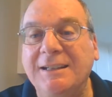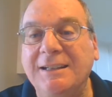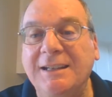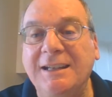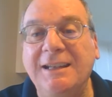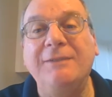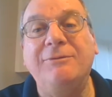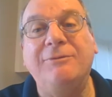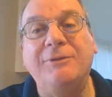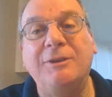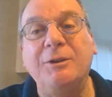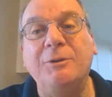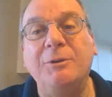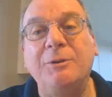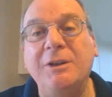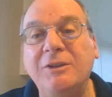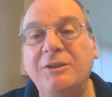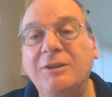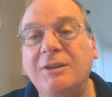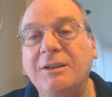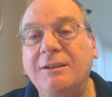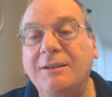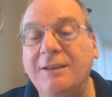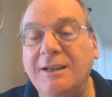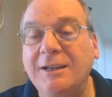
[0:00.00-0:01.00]
If there
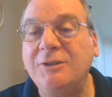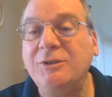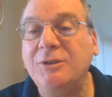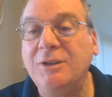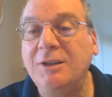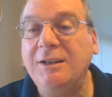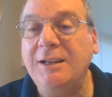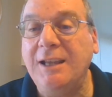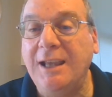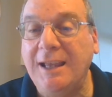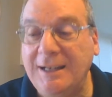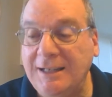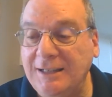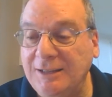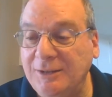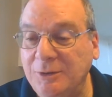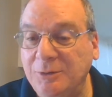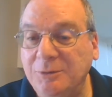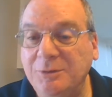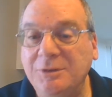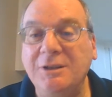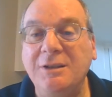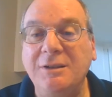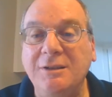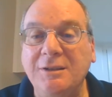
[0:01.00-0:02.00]
is an election and he
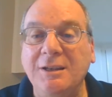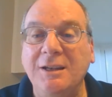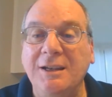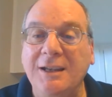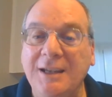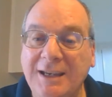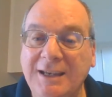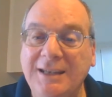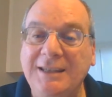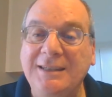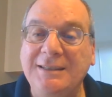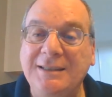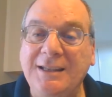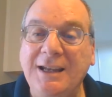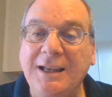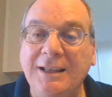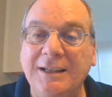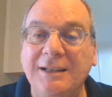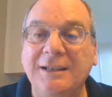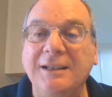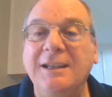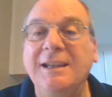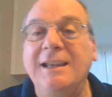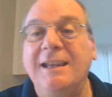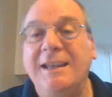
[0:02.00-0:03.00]
loses, he's done.